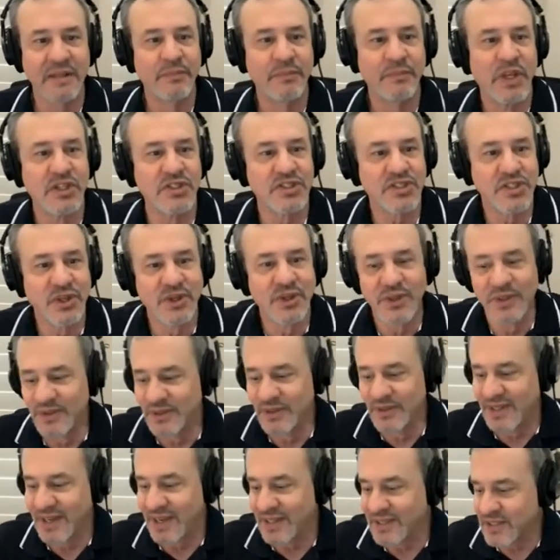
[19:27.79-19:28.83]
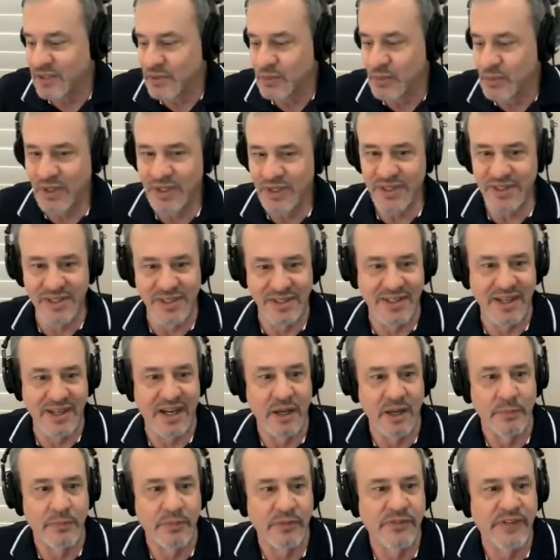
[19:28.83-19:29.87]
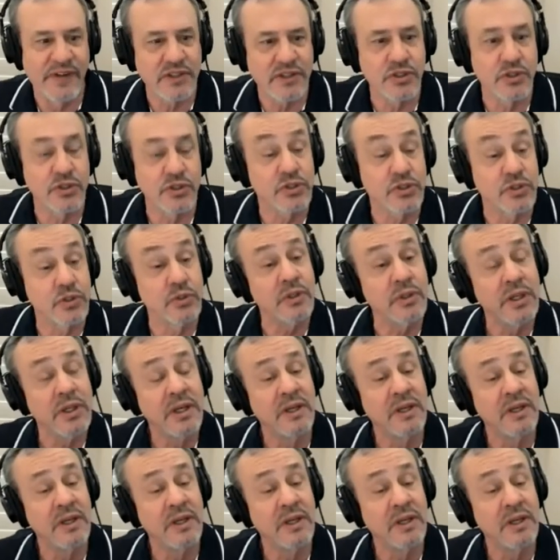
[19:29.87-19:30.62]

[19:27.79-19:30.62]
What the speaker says: And so the guy says, "What is this guy? A professional student?"